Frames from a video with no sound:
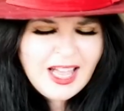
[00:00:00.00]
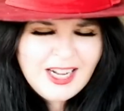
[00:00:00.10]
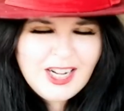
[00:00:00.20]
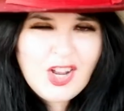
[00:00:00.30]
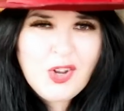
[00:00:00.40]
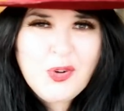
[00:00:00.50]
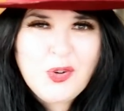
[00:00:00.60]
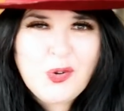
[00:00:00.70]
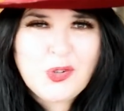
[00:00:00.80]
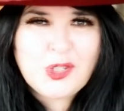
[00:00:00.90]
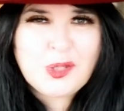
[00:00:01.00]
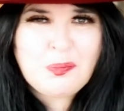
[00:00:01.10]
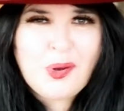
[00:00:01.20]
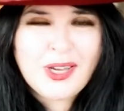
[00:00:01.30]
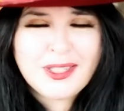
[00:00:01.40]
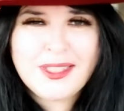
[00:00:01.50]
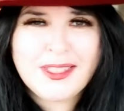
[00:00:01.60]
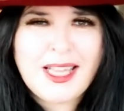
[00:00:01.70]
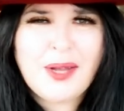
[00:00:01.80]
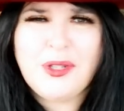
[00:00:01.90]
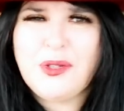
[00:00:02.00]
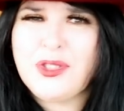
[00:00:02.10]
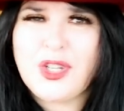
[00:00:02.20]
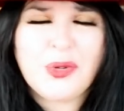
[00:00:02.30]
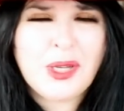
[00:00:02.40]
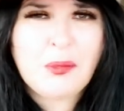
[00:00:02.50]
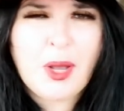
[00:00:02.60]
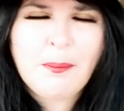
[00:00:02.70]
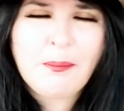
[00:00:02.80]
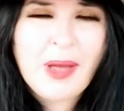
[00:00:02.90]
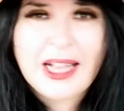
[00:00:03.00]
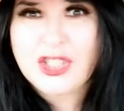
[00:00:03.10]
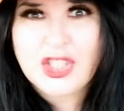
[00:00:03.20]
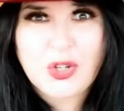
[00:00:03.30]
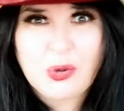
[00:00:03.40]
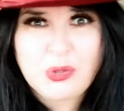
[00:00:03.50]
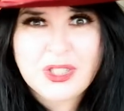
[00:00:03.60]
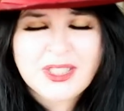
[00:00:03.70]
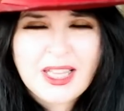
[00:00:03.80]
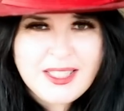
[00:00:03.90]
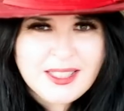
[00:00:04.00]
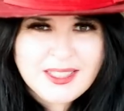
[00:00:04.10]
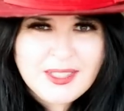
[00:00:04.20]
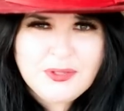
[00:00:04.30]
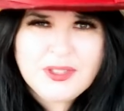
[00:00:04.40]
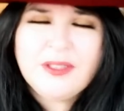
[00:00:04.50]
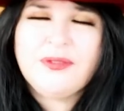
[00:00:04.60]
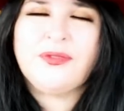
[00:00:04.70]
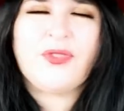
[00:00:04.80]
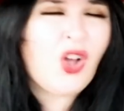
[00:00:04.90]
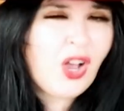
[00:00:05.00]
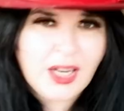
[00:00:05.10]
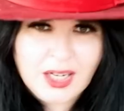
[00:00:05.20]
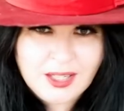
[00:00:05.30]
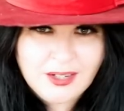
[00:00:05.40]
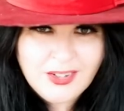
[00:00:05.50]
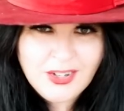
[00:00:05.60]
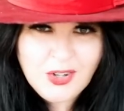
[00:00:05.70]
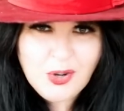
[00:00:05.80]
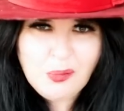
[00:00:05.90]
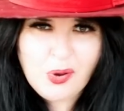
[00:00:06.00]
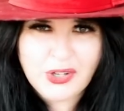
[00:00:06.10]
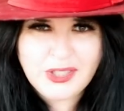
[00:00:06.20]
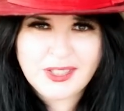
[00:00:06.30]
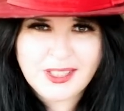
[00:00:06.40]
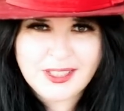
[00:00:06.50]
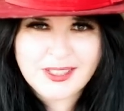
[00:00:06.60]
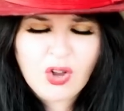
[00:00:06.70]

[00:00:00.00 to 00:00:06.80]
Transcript: Hello, gorgeous Pisces. How are you doing, my magical, sensitive, divine Pisces?